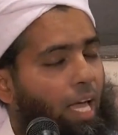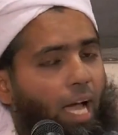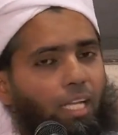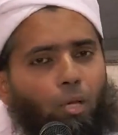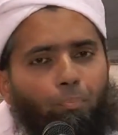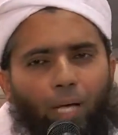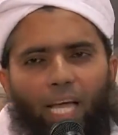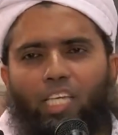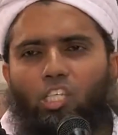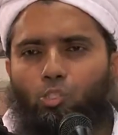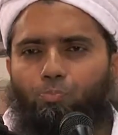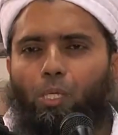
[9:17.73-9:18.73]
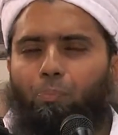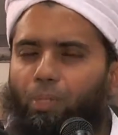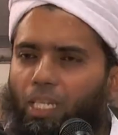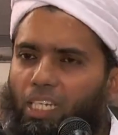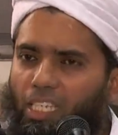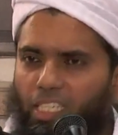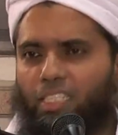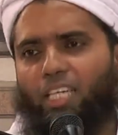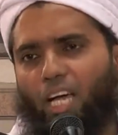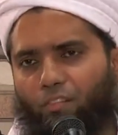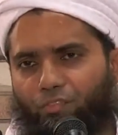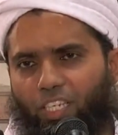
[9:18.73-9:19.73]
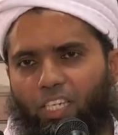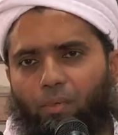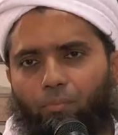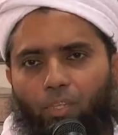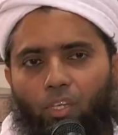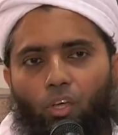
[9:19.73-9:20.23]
and the pious people learned after him.